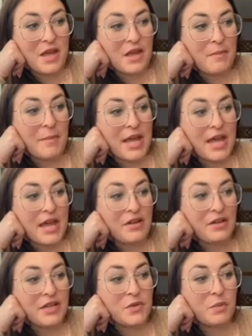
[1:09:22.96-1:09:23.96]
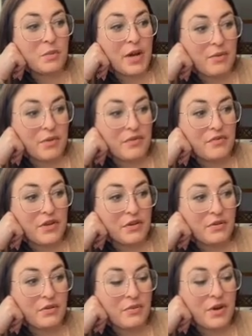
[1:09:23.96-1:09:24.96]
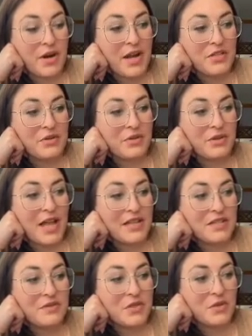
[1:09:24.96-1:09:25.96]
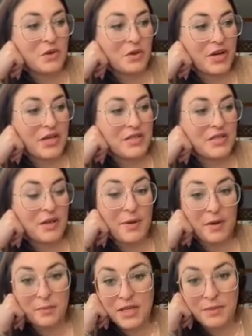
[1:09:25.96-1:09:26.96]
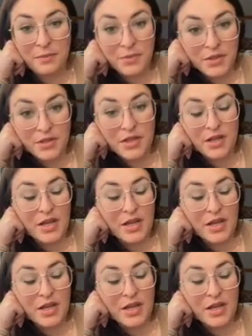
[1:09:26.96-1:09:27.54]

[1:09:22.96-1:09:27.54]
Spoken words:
My handle is Ray Review, where I do lots of stories about people